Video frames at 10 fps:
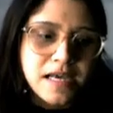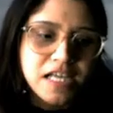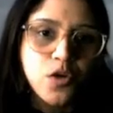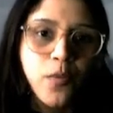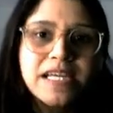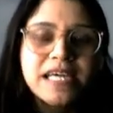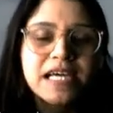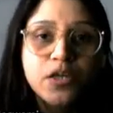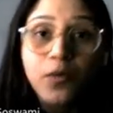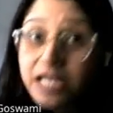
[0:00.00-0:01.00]
accelerating
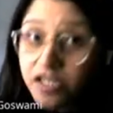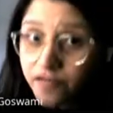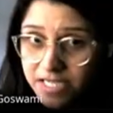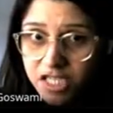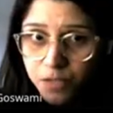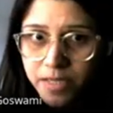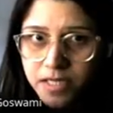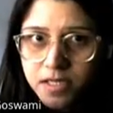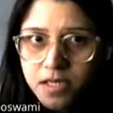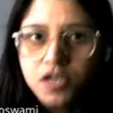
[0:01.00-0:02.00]
at a relativistic
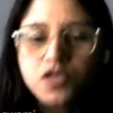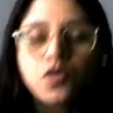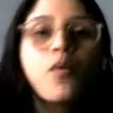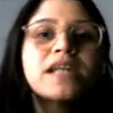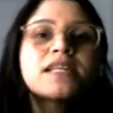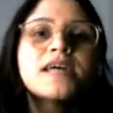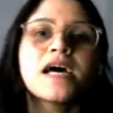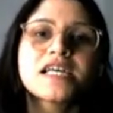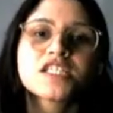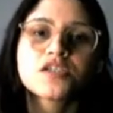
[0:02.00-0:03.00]
speed. So when
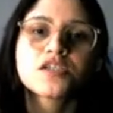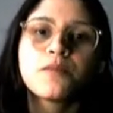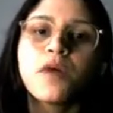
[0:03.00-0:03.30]
the